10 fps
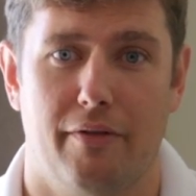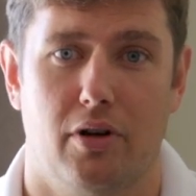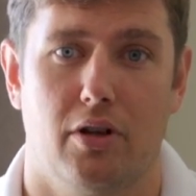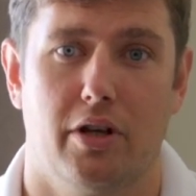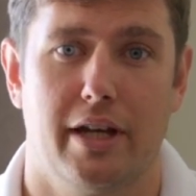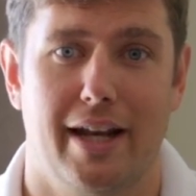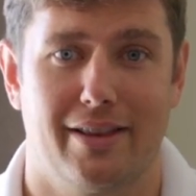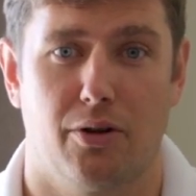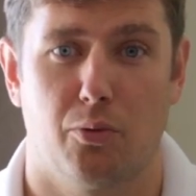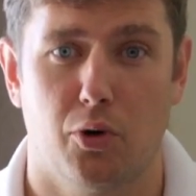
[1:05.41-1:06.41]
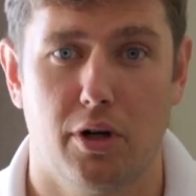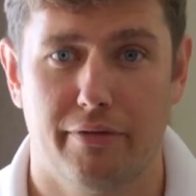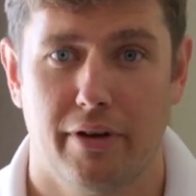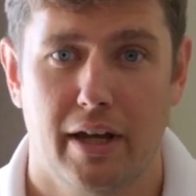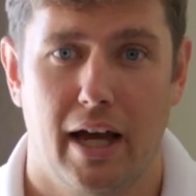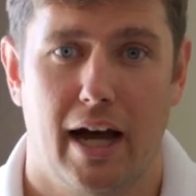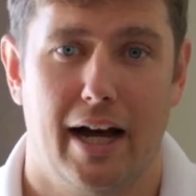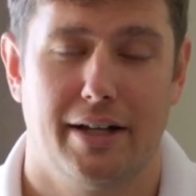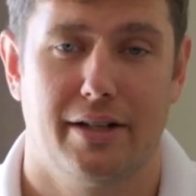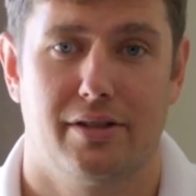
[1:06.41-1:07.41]
If you're looking at the roof,
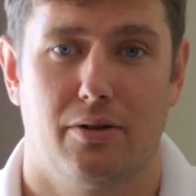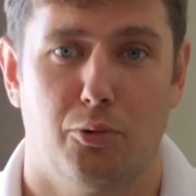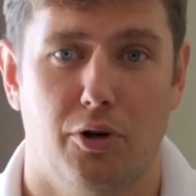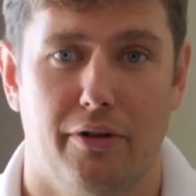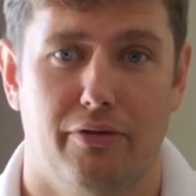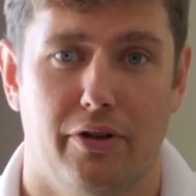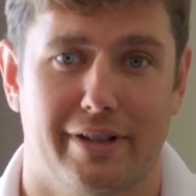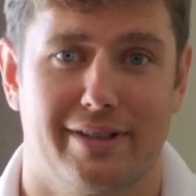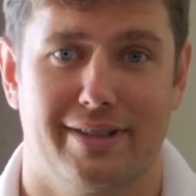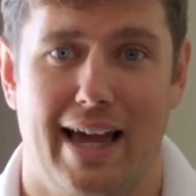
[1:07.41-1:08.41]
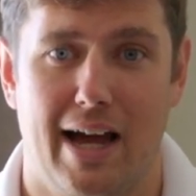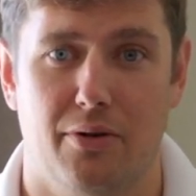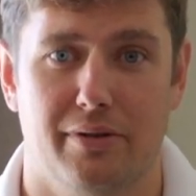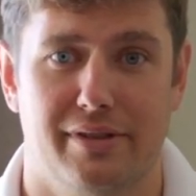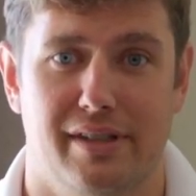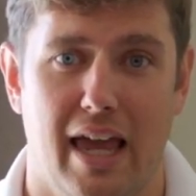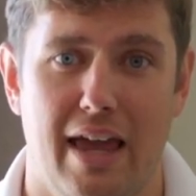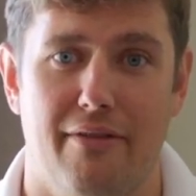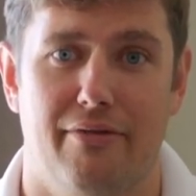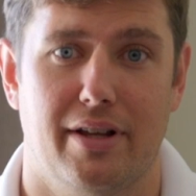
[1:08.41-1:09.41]
does the roof look sound,
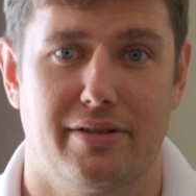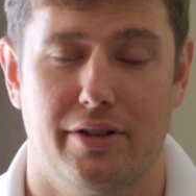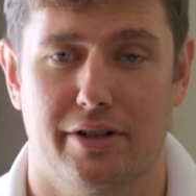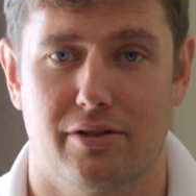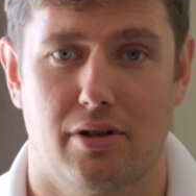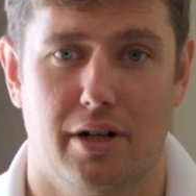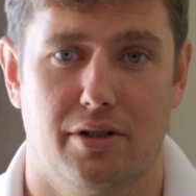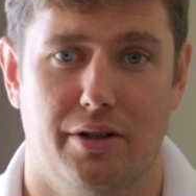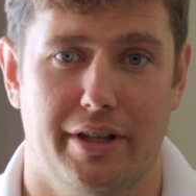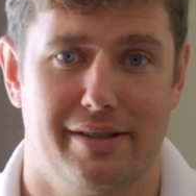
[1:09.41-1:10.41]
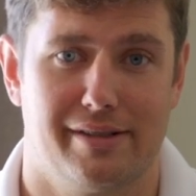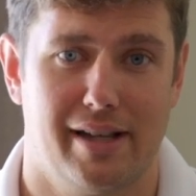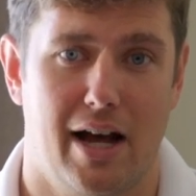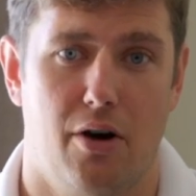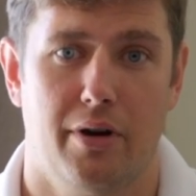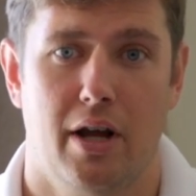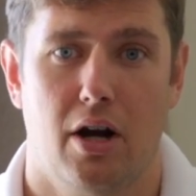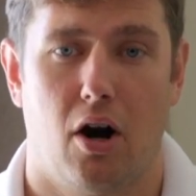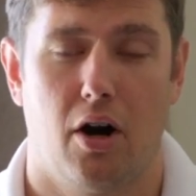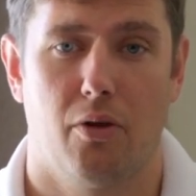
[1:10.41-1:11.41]
safe? Does it look structurally sound?
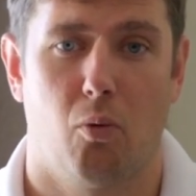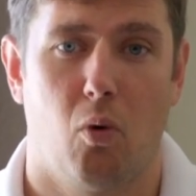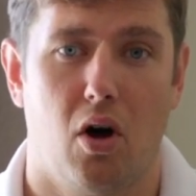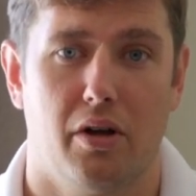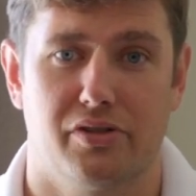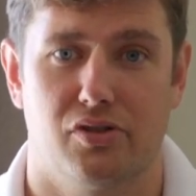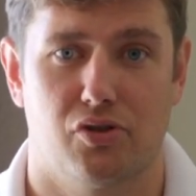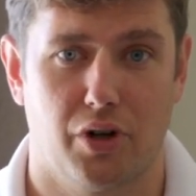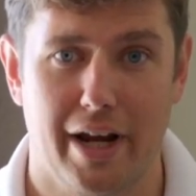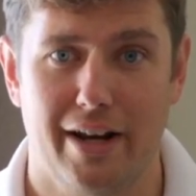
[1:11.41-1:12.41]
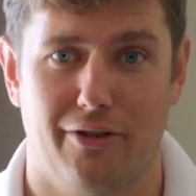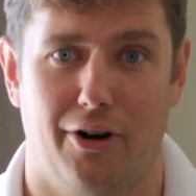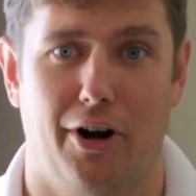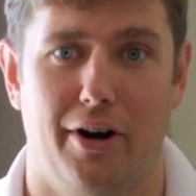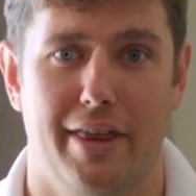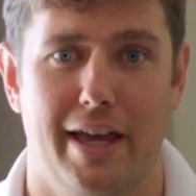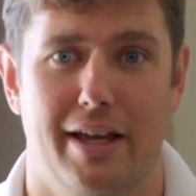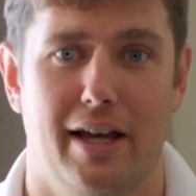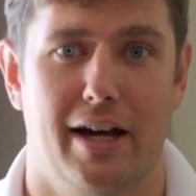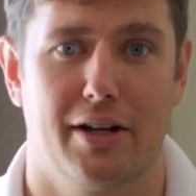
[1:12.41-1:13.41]
Are the walls straight or are
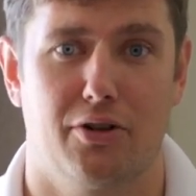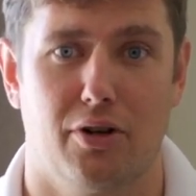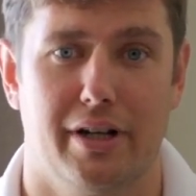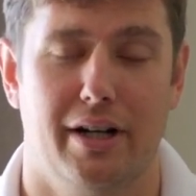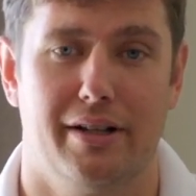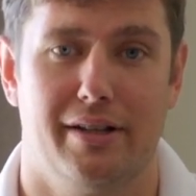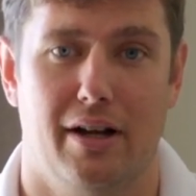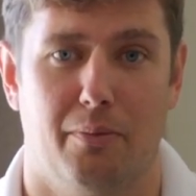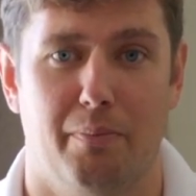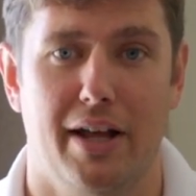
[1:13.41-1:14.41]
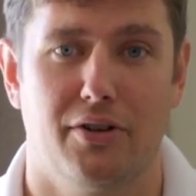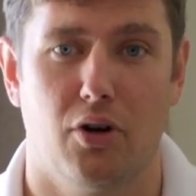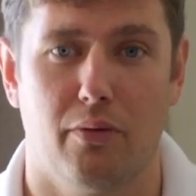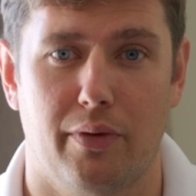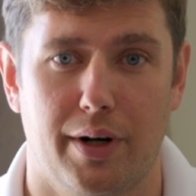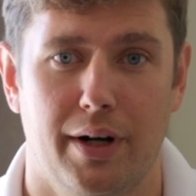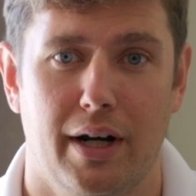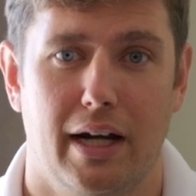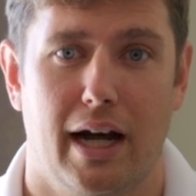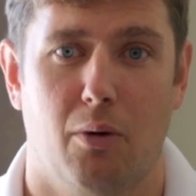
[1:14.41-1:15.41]
they crooked or bent over?
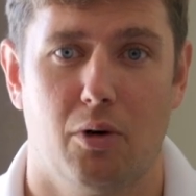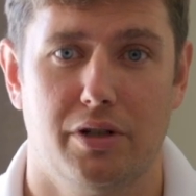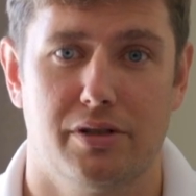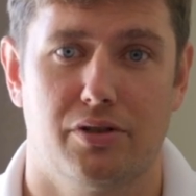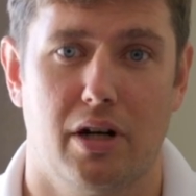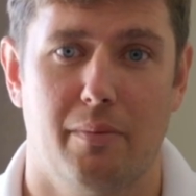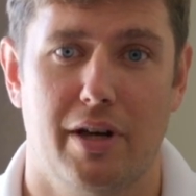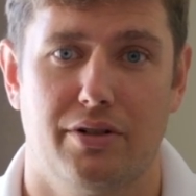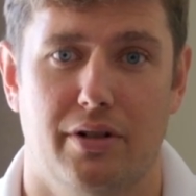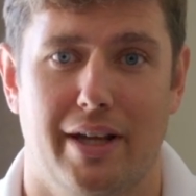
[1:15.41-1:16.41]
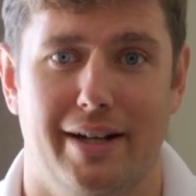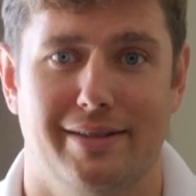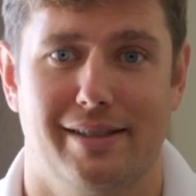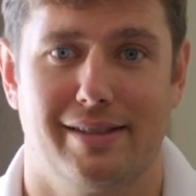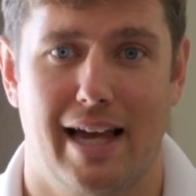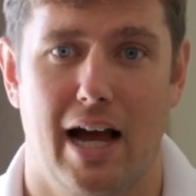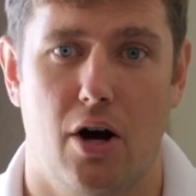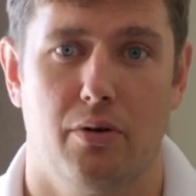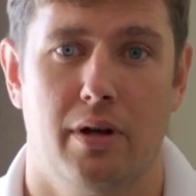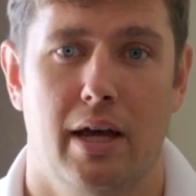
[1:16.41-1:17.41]
We're just trying to make sure that it's a
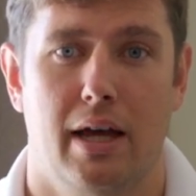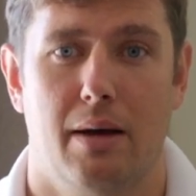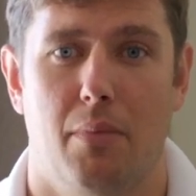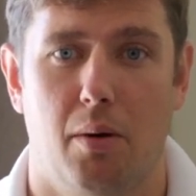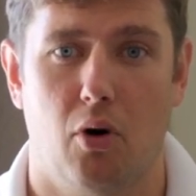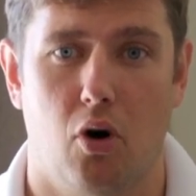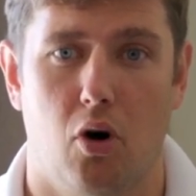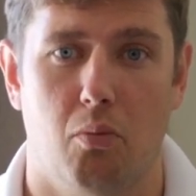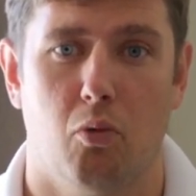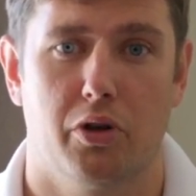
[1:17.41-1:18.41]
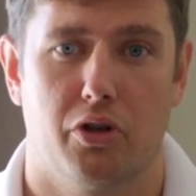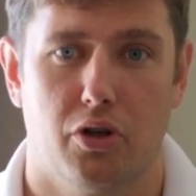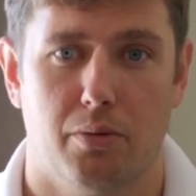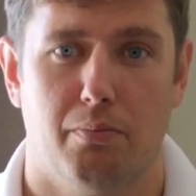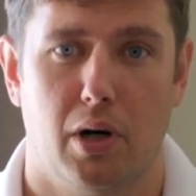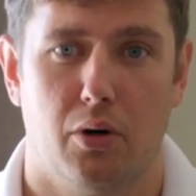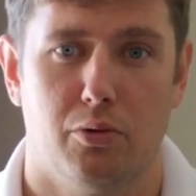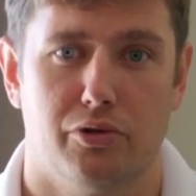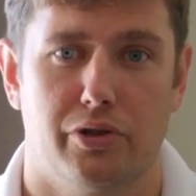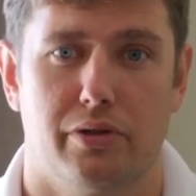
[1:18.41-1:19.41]
sound mobile home with good
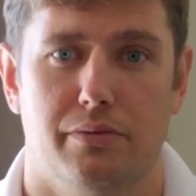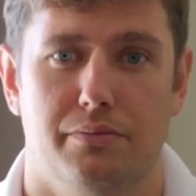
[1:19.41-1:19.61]
bones.